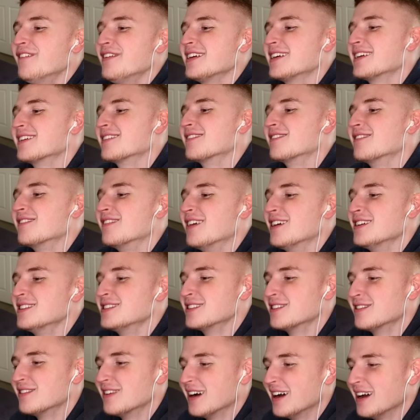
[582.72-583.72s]
He
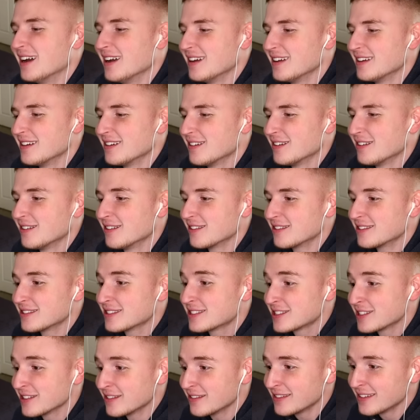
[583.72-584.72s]
runs away. Oh,
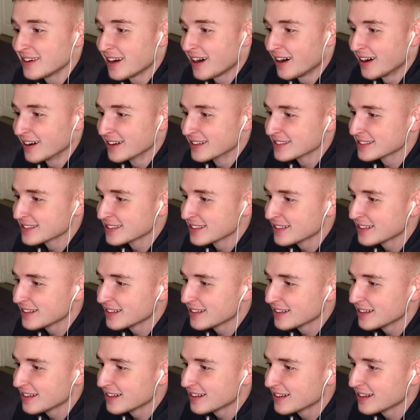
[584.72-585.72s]
there's two dogs.
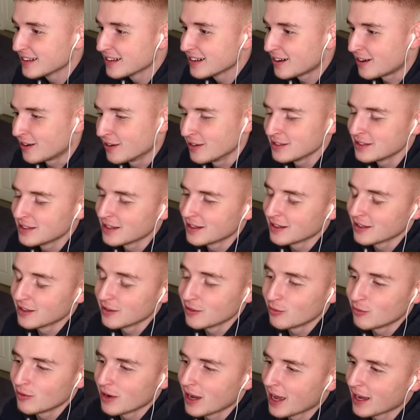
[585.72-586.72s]
Oh, he's gonna
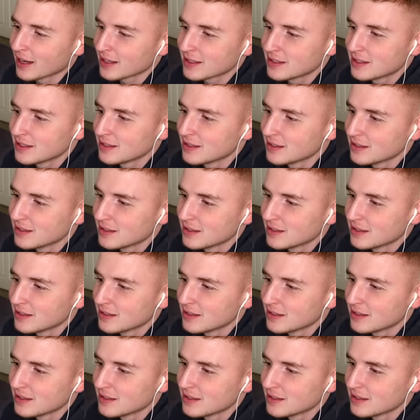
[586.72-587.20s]
get wrecked.